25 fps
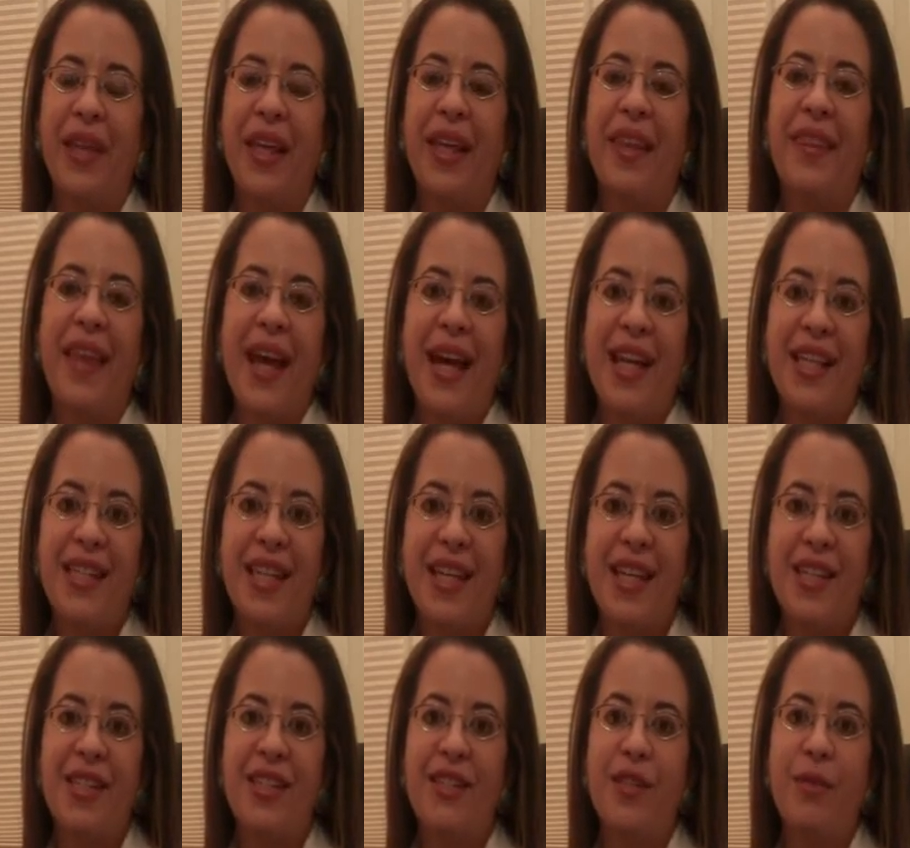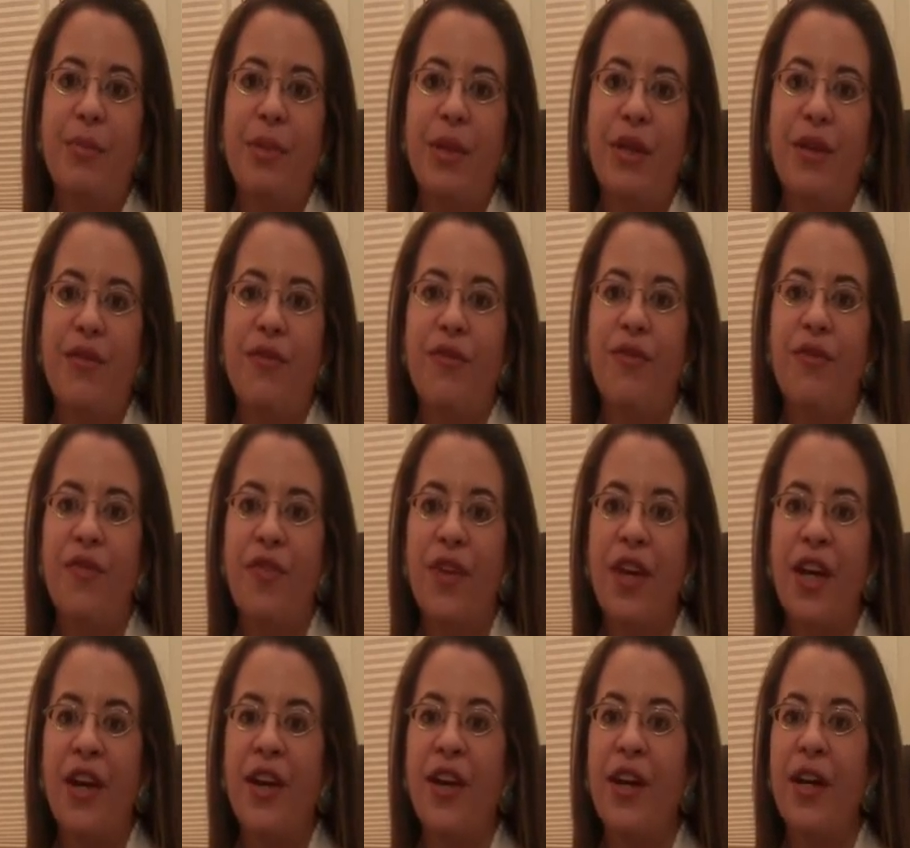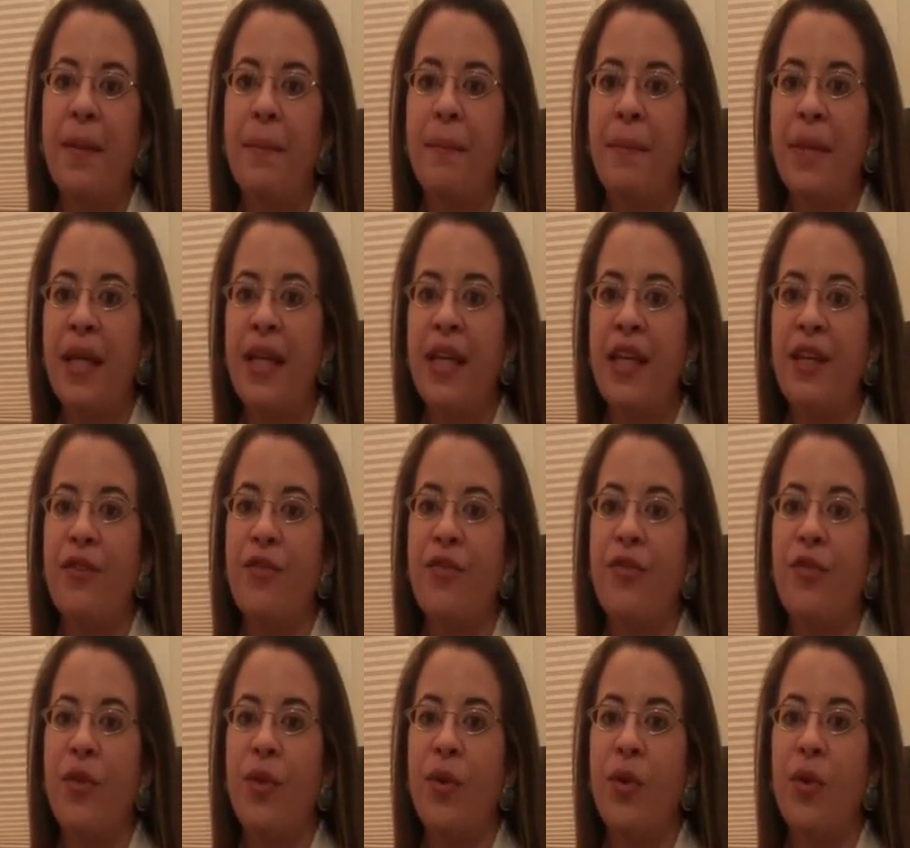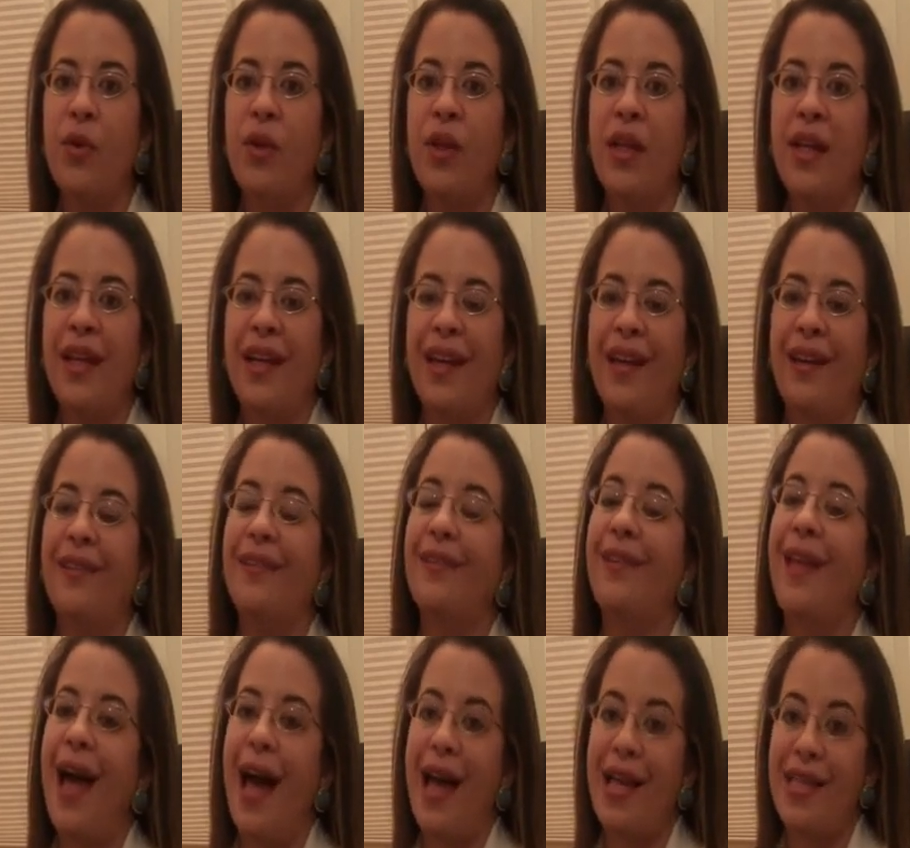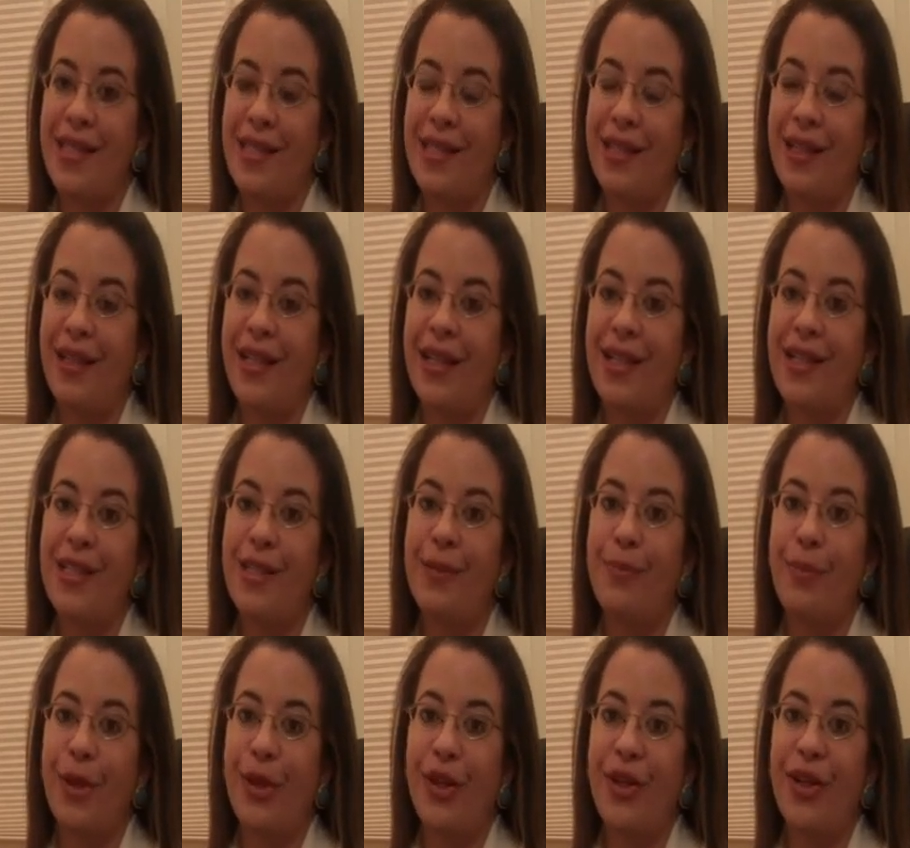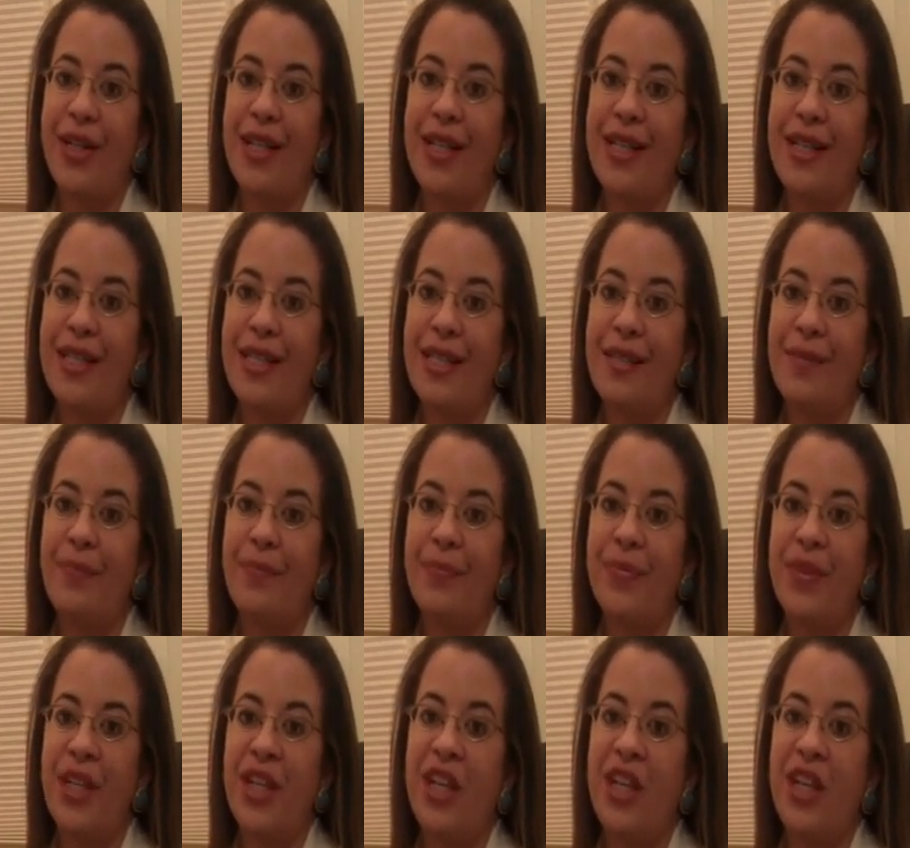and that tends to be very meaningful and lasting experience.